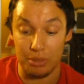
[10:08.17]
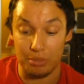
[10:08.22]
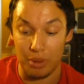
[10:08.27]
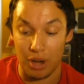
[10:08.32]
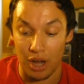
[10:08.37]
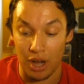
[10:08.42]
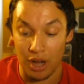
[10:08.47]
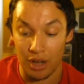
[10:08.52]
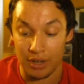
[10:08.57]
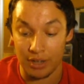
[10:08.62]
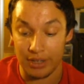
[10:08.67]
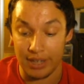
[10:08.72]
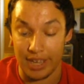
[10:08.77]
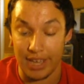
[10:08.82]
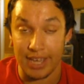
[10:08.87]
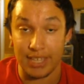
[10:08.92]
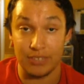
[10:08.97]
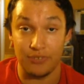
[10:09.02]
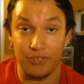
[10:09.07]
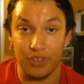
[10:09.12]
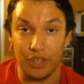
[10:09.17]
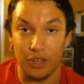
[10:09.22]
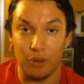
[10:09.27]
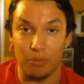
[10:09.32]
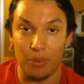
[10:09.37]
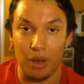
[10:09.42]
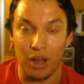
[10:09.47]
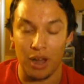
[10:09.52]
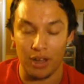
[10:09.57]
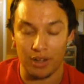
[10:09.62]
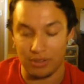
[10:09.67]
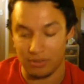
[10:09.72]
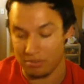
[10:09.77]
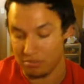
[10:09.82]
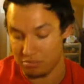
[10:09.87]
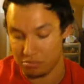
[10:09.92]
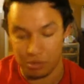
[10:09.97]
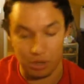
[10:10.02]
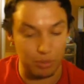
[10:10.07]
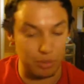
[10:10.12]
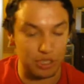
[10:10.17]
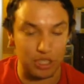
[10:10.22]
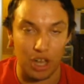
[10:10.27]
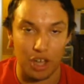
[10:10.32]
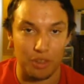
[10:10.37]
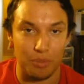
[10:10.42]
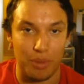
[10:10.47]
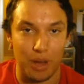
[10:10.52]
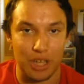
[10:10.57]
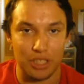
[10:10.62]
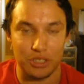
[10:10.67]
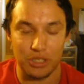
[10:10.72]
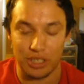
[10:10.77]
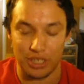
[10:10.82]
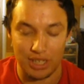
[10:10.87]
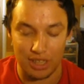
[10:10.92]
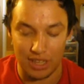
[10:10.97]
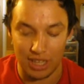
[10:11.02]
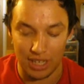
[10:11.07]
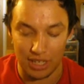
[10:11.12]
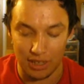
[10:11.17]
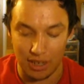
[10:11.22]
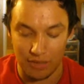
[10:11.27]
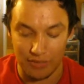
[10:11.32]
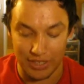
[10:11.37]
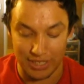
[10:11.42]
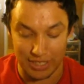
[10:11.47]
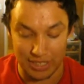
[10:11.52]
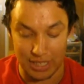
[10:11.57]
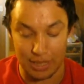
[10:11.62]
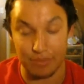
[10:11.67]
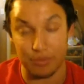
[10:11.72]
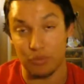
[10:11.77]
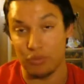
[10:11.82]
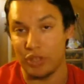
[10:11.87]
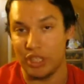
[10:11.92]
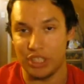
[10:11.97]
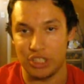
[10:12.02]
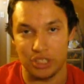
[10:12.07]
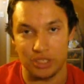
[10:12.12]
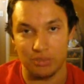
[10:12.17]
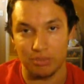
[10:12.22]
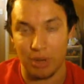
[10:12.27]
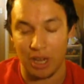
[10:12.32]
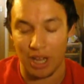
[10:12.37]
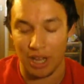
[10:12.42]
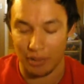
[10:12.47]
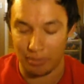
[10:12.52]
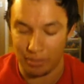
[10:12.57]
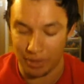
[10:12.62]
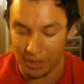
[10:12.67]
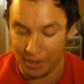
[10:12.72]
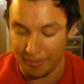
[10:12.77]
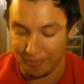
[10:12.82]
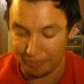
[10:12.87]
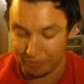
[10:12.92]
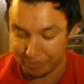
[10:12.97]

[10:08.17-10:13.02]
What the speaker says: mod, S-Video mod, pretty much all the mods you can think of except region mod, but